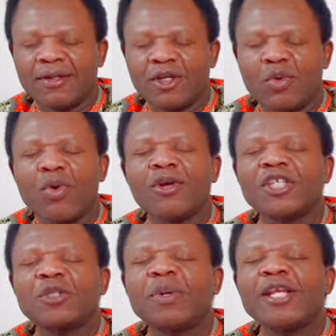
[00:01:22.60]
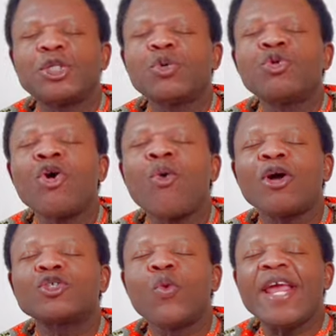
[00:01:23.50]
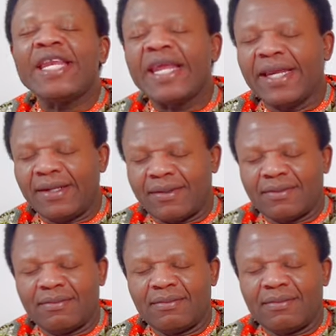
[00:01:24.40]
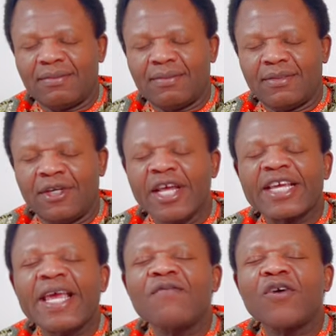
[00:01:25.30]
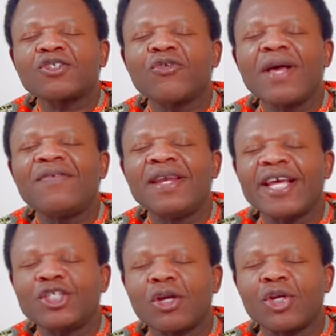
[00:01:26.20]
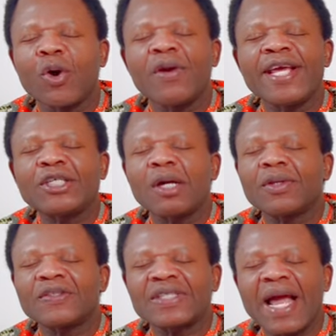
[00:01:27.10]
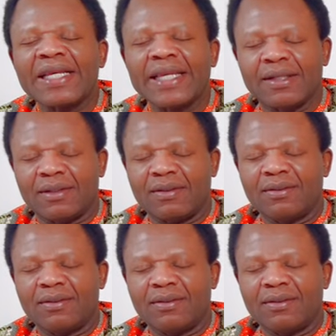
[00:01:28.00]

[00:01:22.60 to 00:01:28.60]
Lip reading: The Holy Spirit, you know what we need. Give us revelation, knowledge, understanding.